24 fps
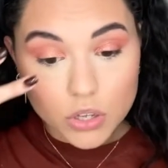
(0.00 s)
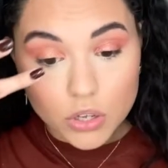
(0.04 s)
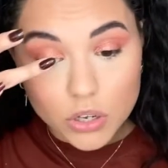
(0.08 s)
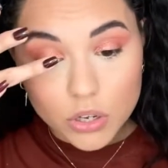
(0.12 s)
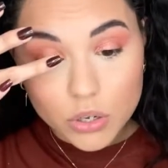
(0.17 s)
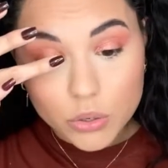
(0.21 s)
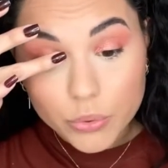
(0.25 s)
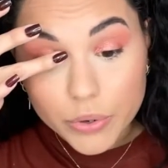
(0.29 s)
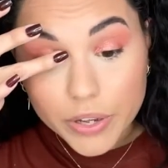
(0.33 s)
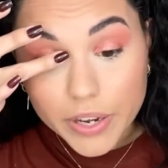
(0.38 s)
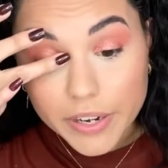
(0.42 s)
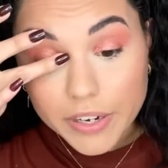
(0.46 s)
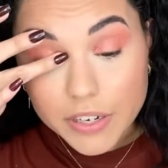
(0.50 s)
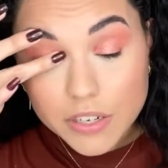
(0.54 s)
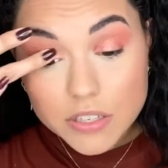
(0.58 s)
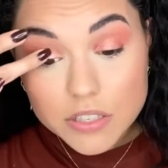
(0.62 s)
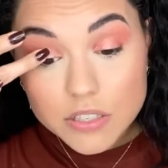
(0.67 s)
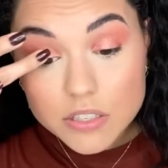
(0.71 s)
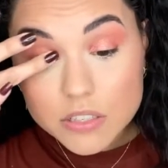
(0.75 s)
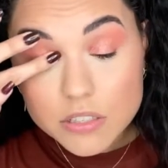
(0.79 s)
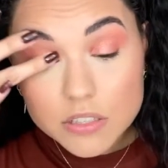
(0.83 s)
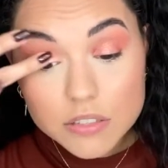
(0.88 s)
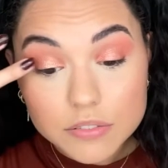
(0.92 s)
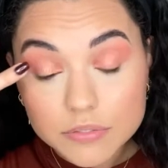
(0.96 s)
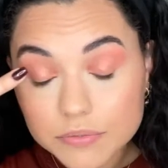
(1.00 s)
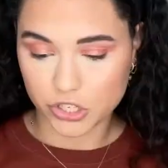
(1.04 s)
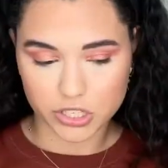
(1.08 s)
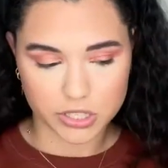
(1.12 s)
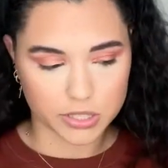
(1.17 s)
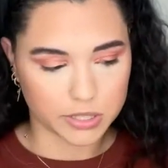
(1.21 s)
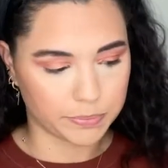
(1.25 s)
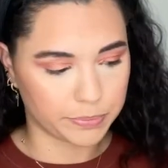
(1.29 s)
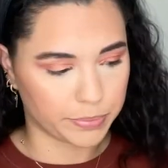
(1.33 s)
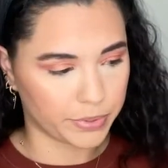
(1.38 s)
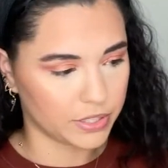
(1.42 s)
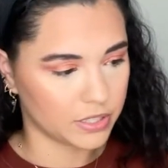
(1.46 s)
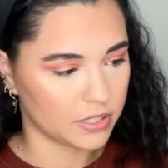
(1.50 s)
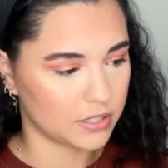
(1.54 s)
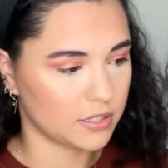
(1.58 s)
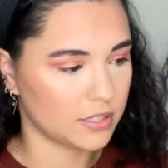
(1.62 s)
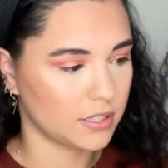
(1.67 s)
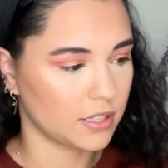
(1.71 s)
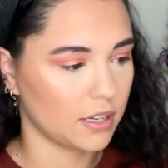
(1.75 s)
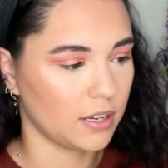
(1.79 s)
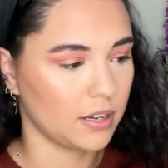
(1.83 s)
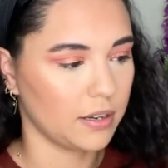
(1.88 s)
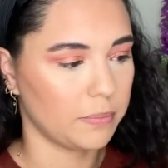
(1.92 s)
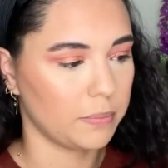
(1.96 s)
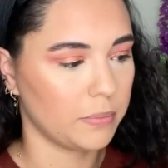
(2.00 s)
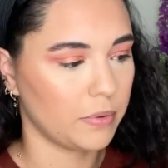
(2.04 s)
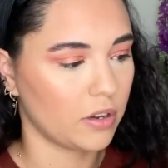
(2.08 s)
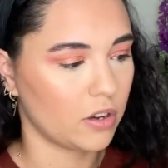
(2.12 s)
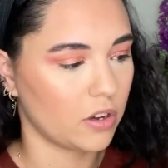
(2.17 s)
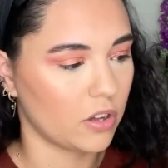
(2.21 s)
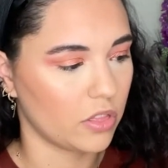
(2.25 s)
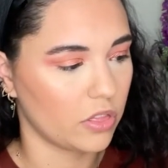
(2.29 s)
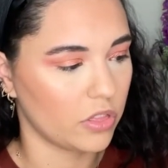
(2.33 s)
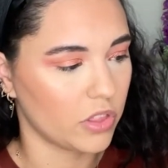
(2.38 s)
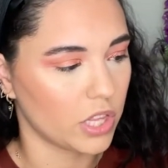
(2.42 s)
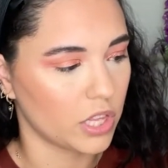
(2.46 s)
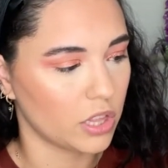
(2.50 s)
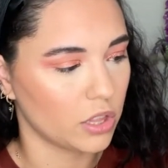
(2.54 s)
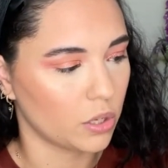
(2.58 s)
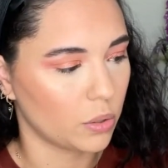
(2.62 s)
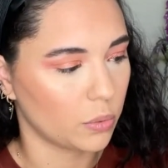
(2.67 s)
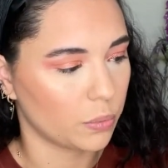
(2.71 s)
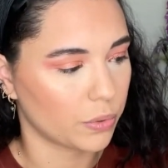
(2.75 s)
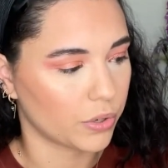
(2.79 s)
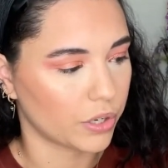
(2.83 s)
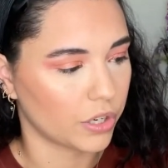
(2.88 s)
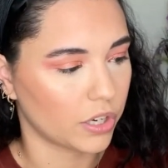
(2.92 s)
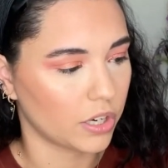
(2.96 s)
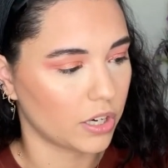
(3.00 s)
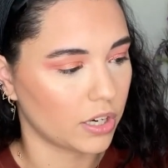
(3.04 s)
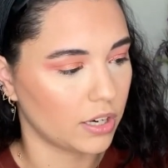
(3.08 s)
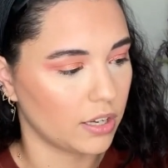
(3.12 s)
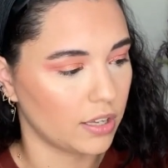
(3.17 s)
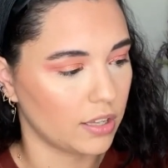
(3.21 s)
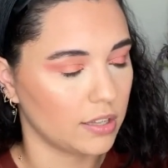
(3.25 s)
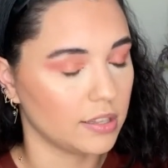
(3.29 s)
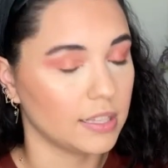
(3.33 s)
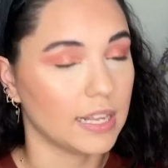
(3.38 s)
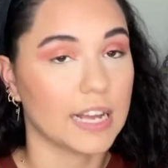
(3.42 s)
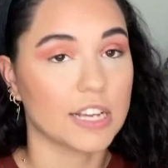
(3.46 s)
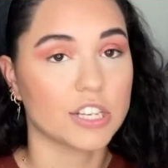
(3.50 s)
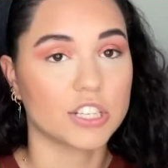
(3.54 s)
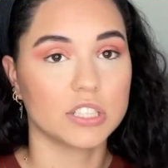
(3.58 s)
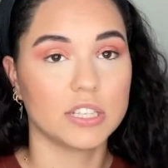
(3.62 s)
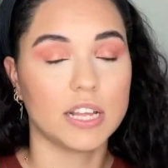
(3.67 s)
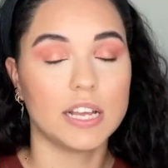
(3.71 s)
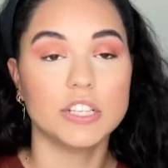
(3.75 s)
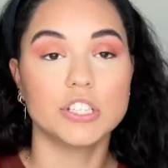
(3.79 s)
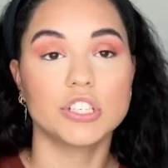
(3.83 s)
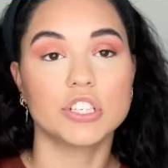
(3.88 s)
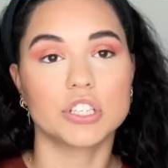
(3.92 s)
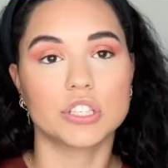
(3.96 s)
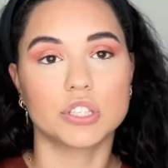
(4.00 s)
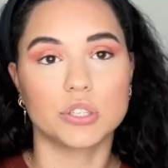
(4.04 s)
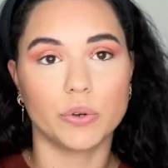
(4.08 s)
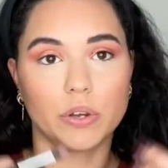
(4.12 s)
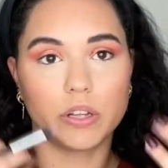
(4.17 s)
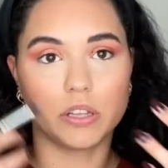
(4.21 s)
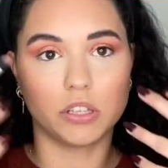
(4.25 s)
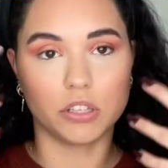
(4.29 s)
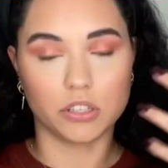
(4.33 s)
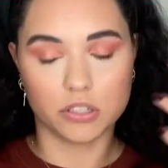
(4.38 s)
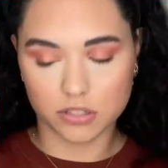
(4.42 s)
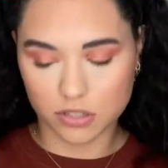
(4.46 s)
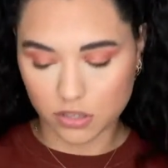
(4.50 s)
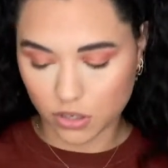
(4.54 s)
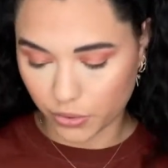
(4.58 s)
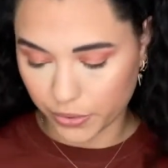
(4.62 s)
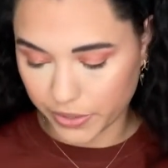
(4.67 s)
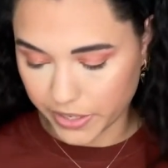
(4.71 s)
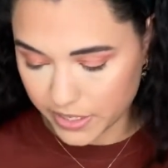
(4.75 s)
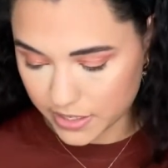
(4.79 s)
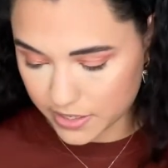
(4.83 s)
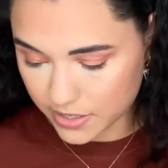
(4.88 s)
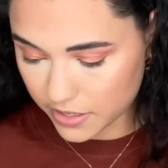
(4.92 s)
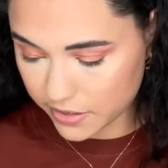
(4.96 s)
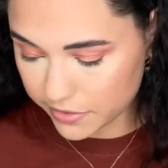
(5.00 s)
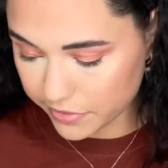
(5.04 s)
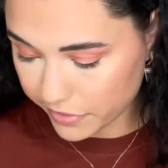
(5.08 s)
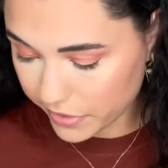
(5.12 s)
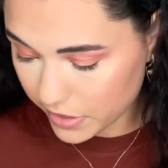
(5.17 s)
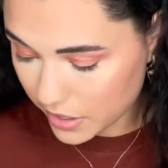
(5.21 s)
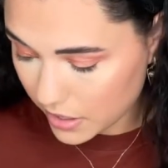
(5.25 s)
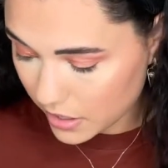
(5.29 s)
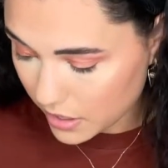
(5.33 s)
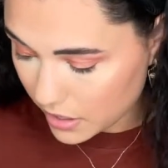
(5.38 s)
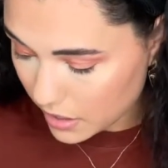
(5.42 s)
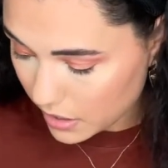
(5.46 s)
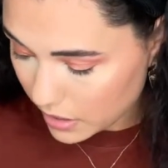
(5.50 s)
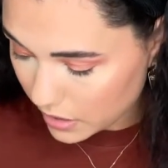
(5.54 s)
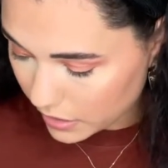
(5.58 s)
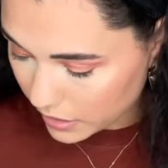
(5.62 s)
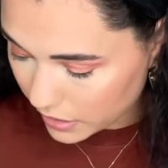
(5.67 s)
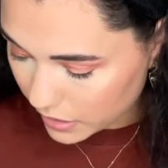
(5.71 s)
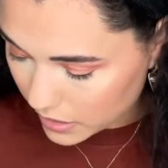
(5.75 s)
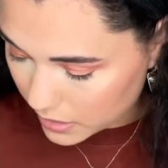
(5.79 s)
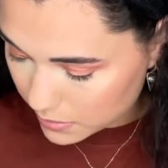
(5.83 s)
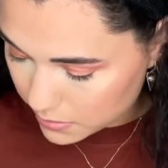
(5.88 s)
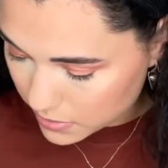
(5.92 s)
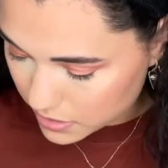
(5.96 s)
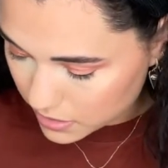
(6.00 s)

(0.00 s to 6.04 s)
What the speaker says: who cares? Just put some on the lower lash line just so it looks cohesive. And I'm just